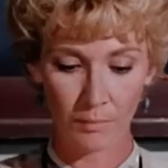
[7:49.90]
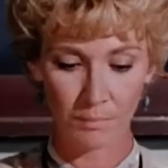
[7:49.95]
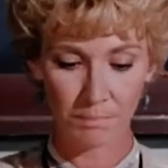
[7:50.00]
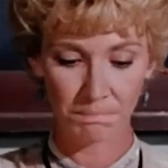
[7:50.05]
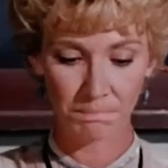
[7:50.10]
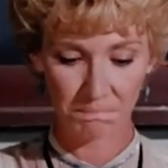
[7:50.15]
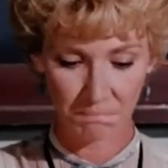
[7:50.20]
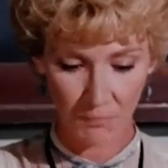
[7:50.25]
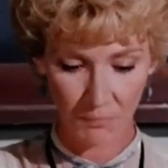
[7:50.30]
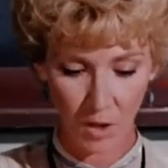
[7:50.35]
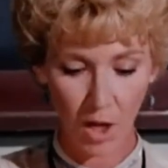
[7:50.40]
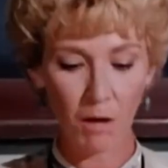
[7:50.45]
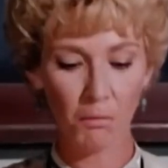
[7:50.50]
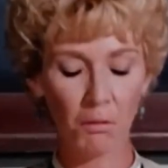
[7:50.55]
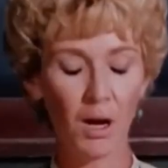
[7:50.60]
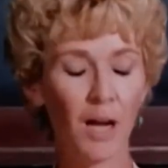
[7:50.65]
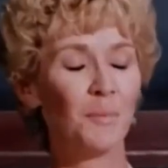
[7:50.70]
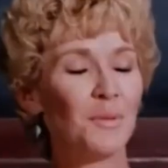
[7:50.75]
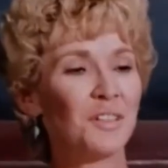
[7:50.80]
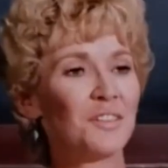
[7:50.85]
of Little
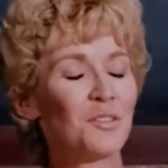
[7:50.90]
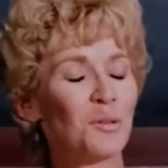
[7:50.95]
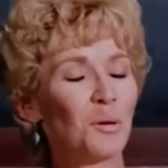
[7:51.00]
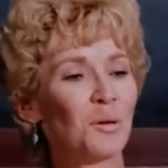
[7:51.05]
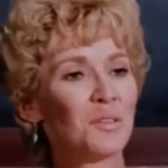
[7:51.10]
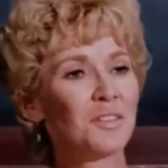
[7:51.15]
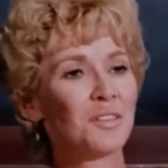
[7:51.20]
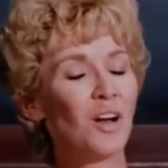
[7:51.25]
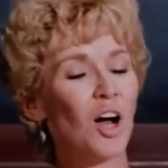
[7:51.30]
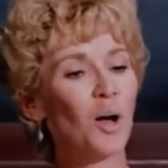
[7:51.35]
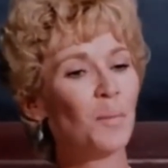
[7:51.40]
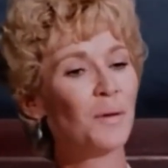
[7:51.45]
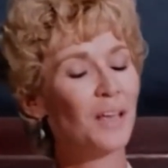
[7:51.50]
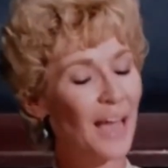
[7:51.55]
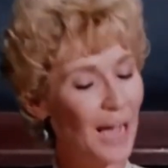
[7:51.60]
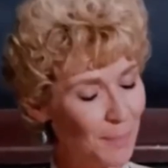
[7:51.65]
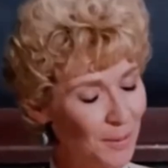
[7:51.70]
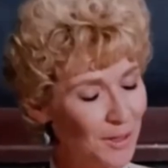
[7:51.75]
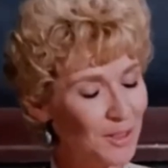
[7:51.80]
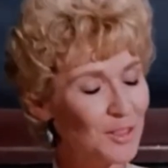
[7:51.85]
House on the
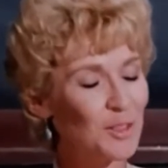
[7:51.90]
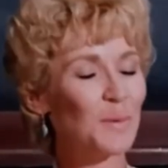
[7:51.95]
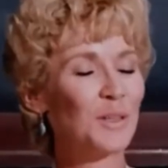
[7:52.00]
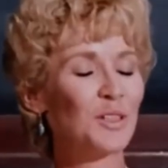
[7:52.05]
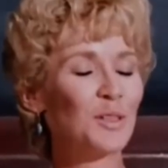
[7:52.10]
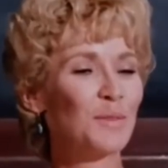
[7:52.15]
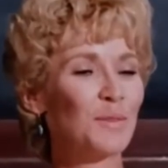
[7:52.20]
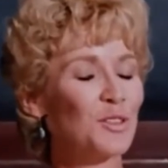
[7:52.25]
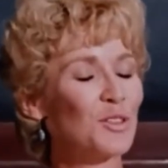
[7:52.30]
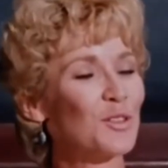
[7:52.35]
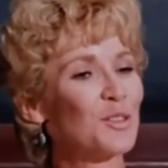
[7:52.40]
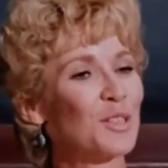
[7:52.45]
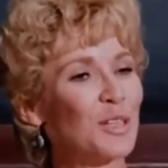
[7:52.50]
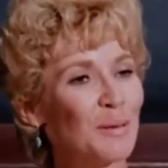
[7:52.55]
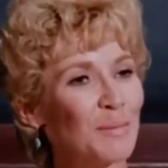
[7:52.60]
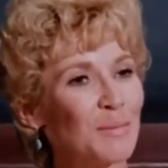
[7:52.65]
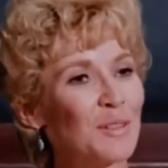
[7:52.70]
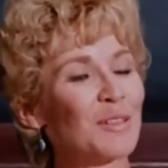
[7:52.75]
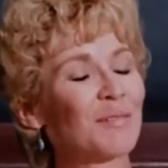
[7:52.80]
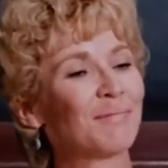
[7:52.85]
Prairie.
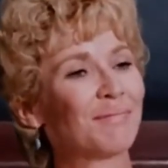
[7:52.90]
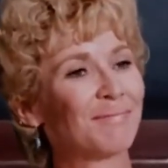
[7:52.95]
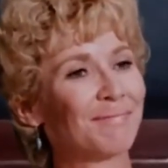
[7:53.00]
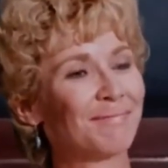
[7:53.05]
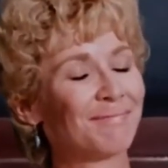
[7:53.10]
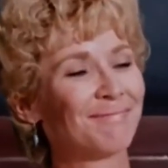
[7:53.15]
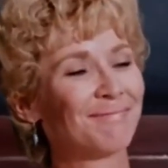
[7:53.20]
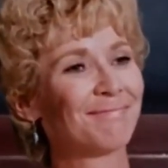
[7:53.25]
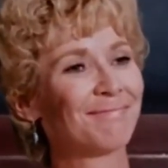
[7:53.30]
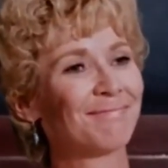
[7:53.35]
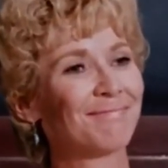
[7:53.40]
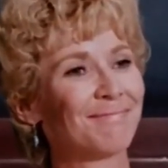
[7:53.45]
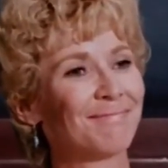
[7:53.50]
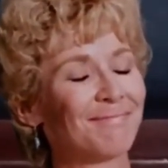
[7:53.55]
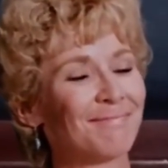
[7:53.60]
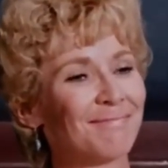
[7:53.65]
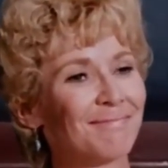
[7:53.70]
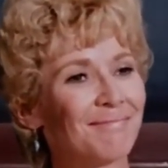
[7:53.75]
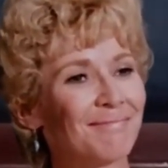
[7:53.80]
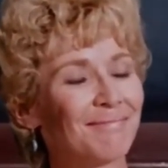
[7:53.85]
Of director
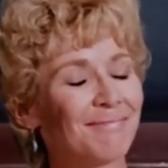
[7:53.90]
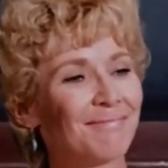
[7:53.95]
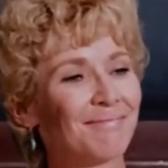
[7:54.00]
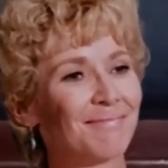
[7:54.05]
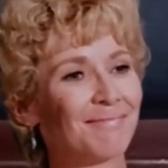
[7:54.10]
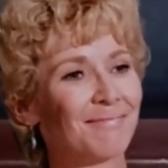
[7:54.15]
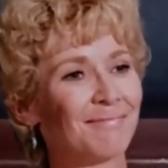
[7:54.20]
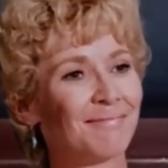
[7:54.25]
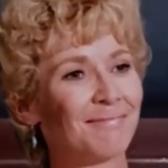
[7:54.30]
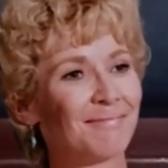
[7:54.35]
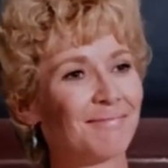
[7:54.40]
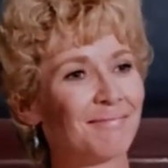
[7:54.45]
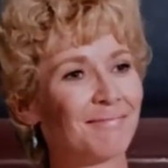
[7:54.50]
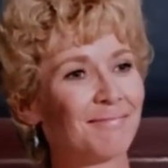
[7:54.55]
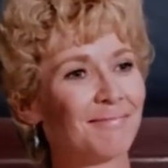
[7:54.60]
Michael Landon,